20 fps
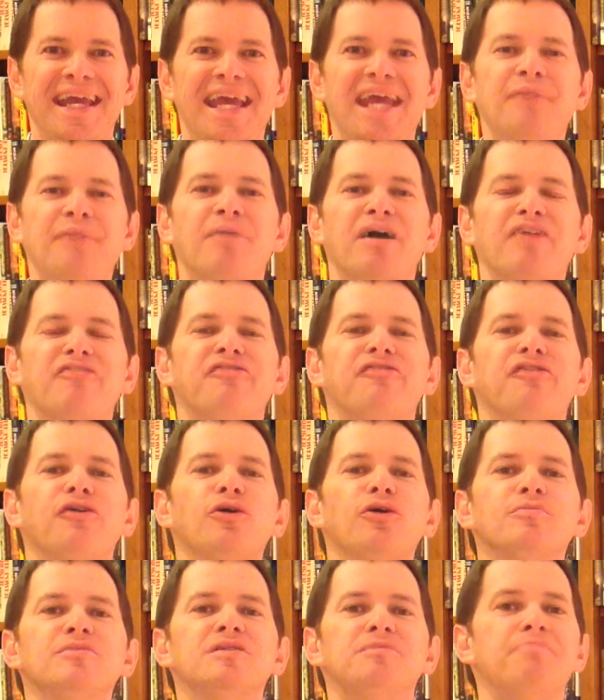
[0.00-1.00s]
In my
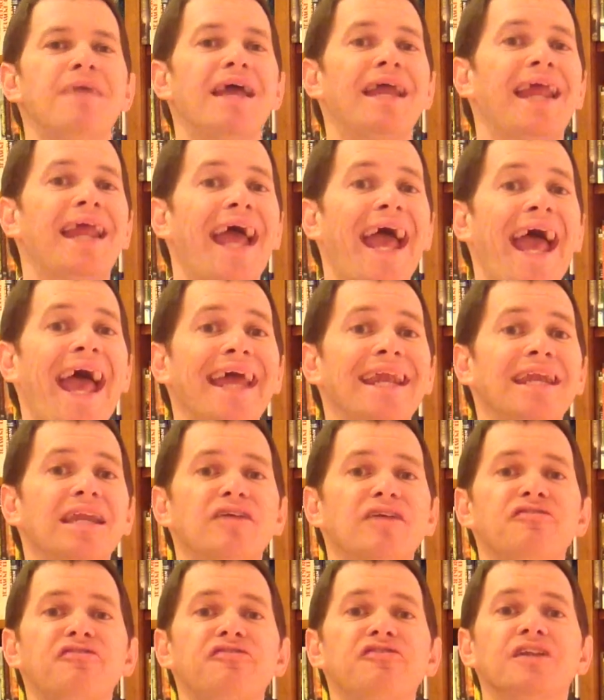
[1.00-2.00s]
firm's Manhattan
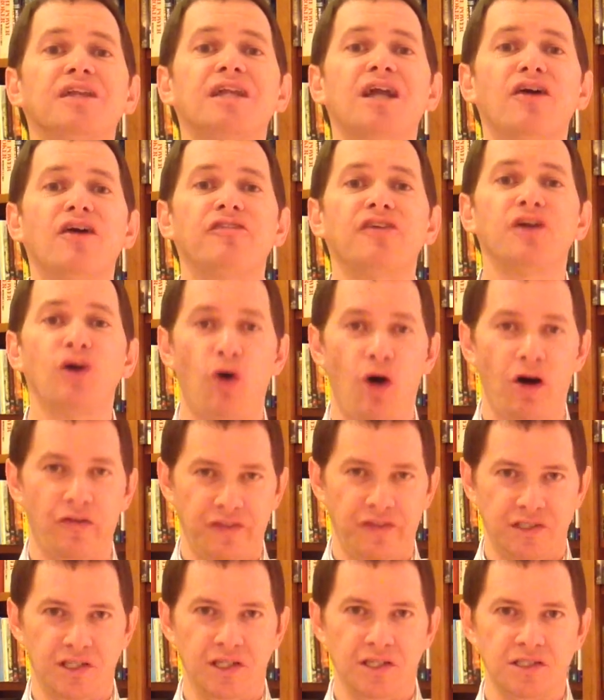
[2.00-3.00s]
and Philadelphia
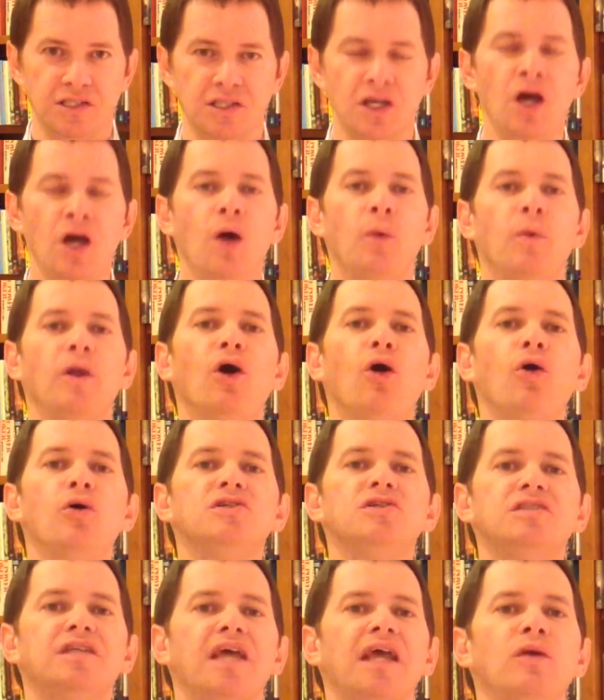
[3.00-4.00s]
offices, we
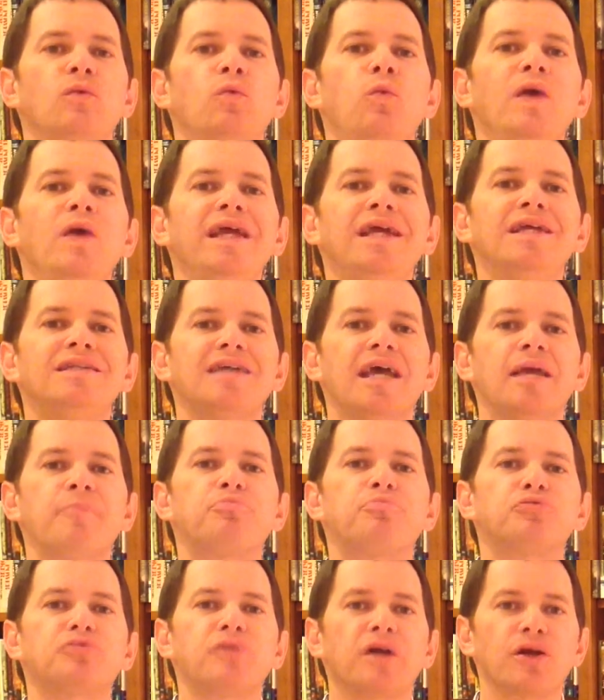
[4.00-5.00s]
host a weekday
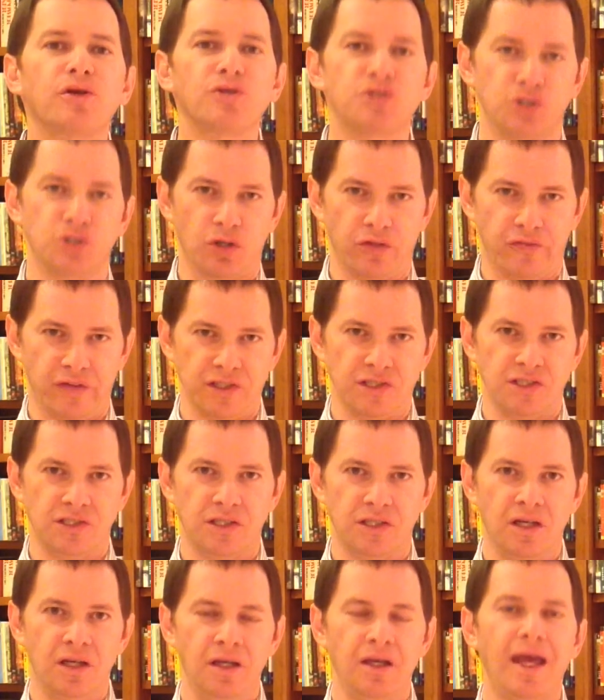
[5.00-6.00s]
prayer
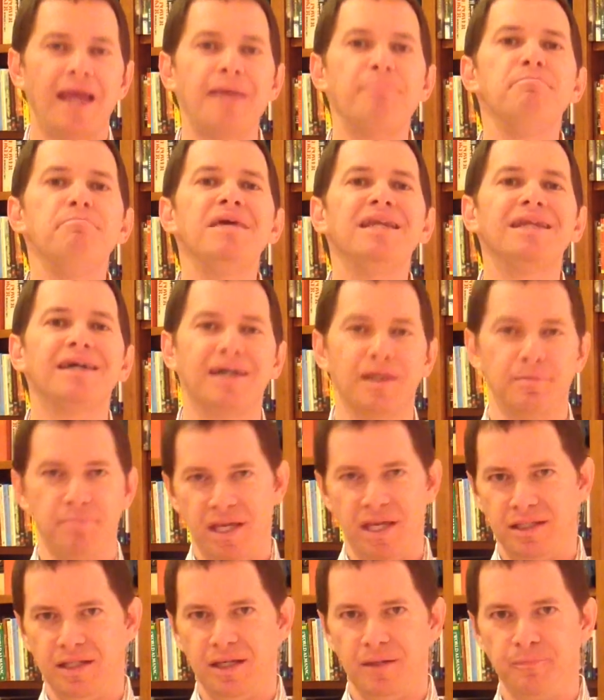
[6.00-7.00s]
service, a mincha
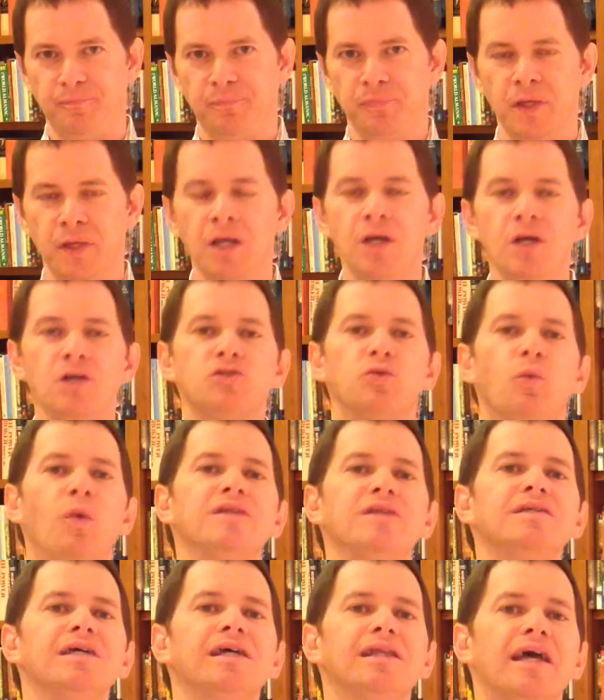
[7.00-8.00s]
minyan. So
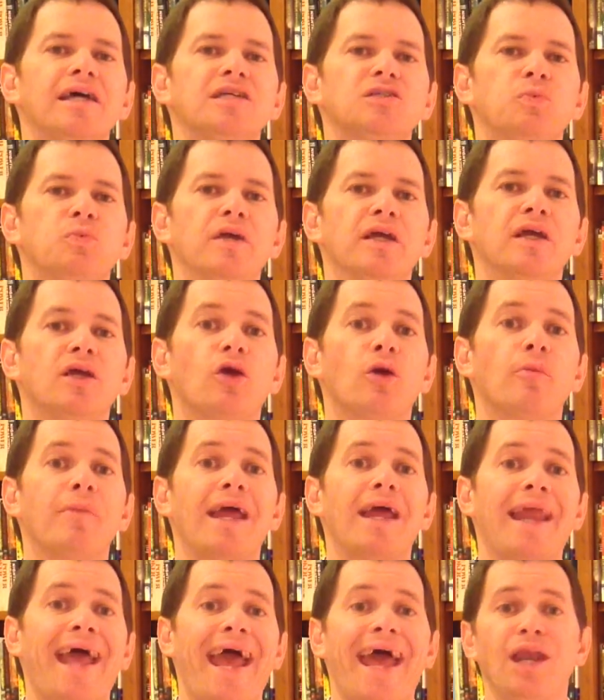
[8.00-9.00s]
one day last week in our
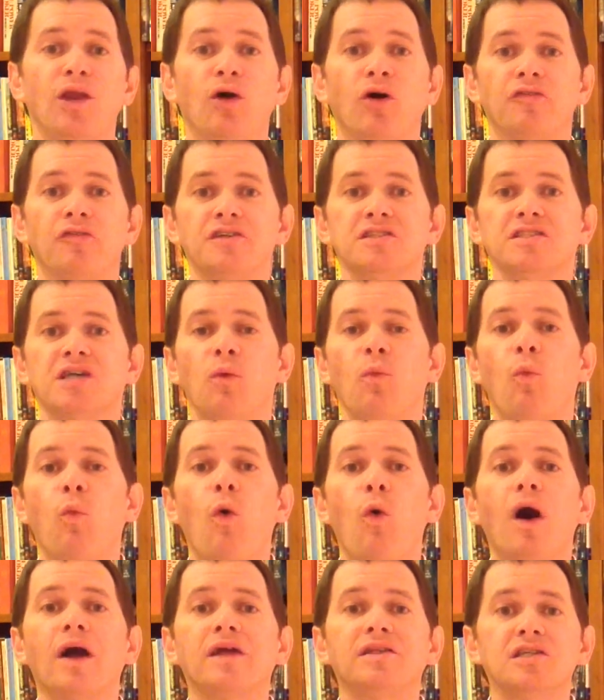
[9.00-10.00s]
Manhattan office, I
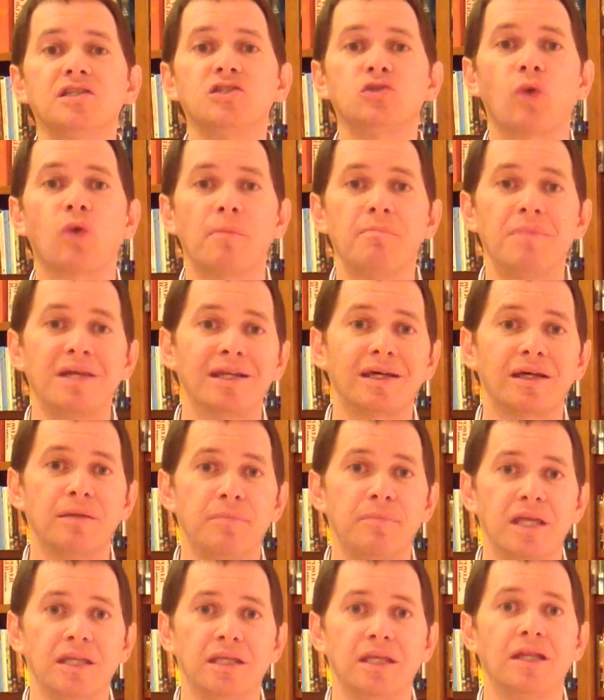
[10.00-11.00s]
walked into our mincha
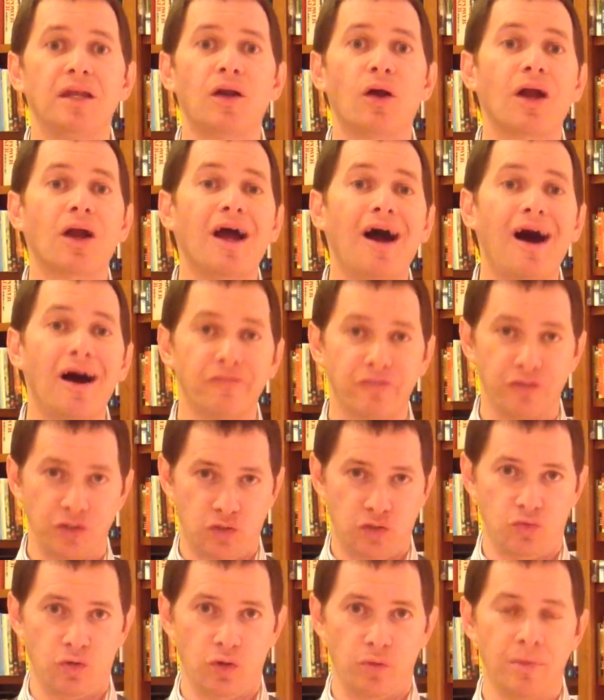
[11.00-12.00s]
minyan in our
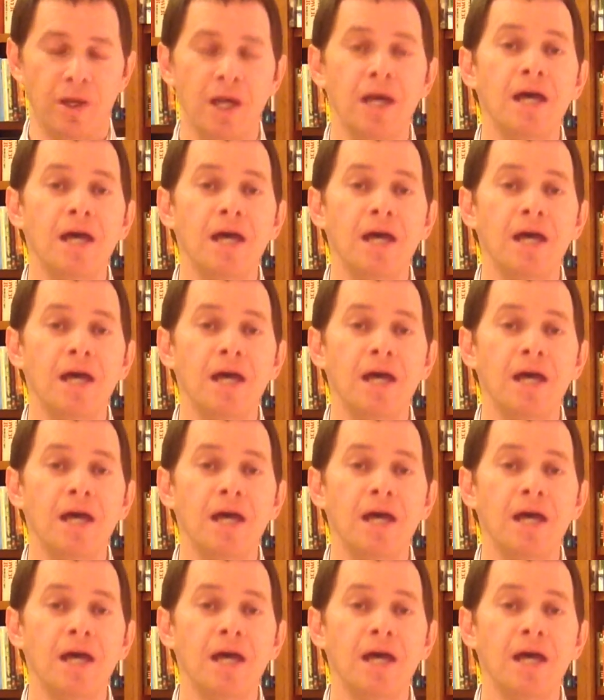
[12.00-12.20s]
conference room,